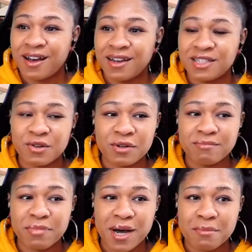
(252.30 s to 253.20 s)
ice
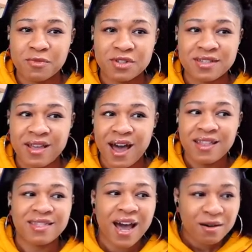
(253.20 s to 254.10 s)
cream pop was
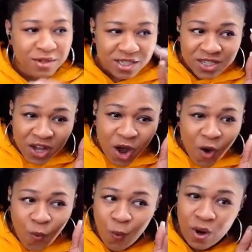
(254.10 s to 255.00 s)
that? That was
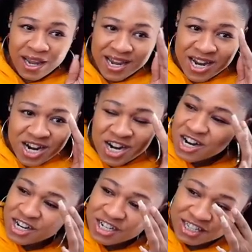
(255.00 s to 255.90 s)

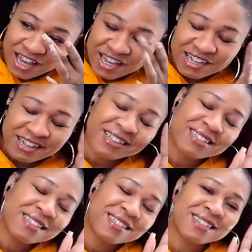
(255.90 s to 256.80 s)
weird. Like
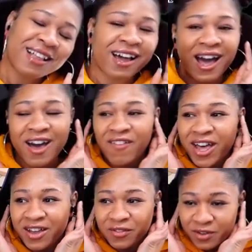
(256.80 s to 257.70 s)
I have
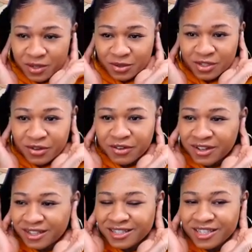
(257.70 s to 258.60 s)
headphones
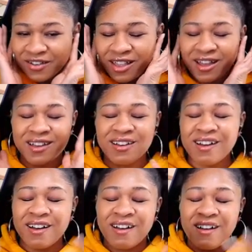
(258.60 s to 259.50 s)
on, so like
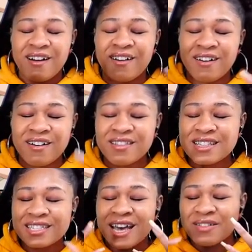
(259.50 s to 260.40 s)
all
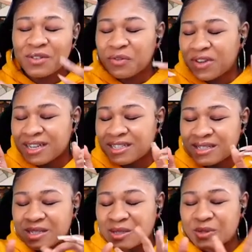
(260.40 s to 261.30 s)
the sound effects,
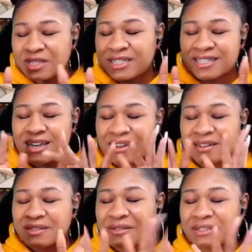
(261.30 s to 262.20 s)
the squishy
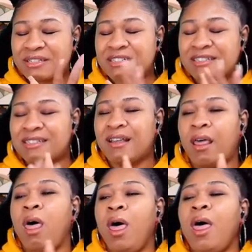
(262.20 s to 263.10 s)
sounds was
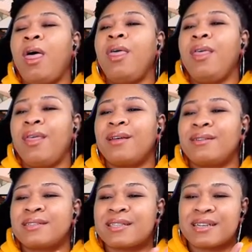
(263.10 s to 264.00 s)
just
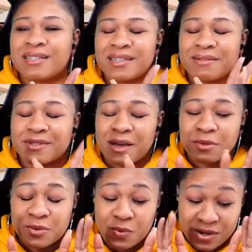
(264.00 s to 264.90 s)
disgusting. But that
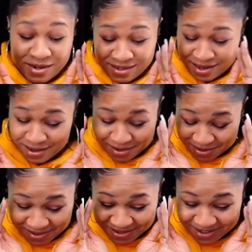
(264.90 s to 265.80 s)
was weird as
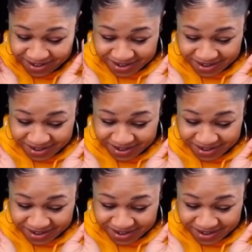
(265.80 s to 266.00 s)
hell.